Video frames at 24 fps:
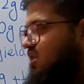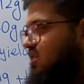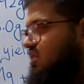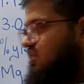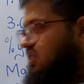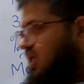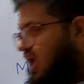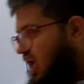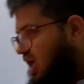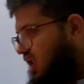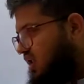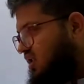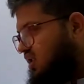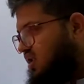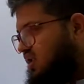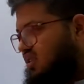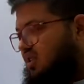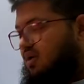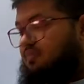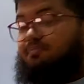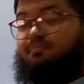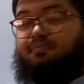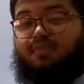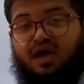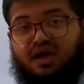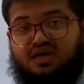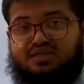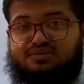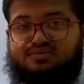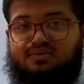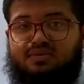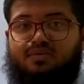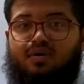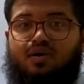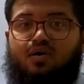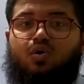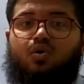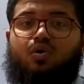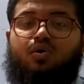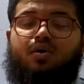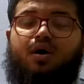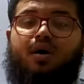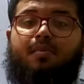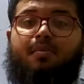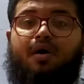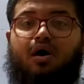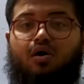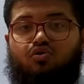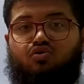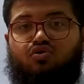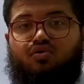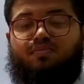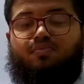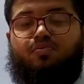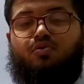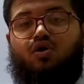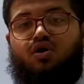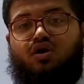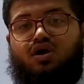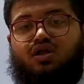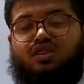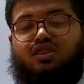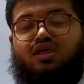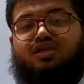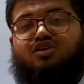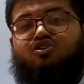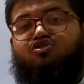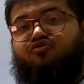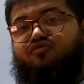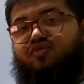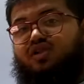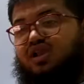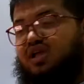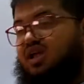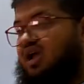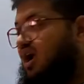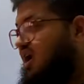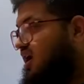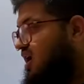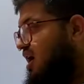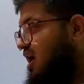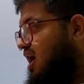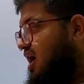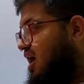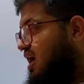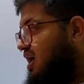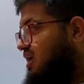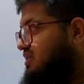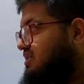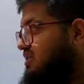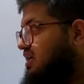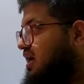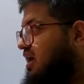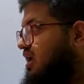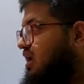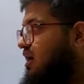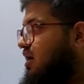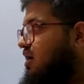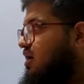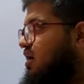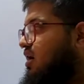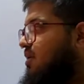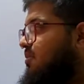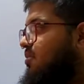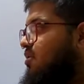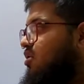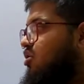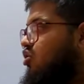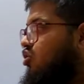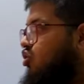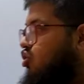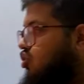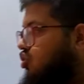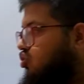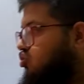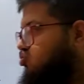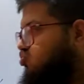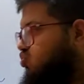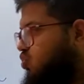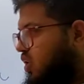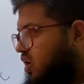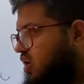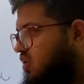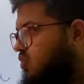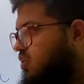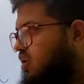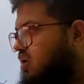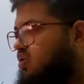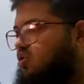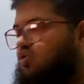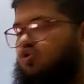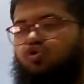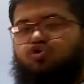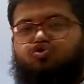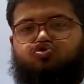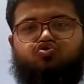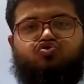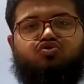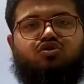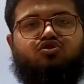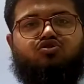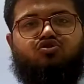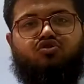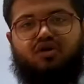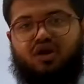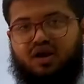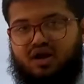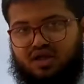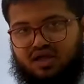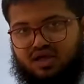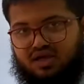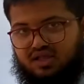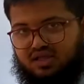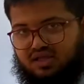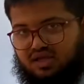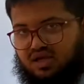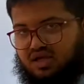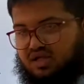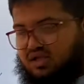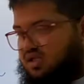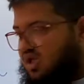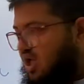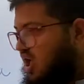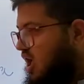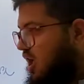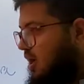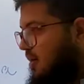then the maximum amount of product that you will get is gonna come close, very close to the theoretical yield.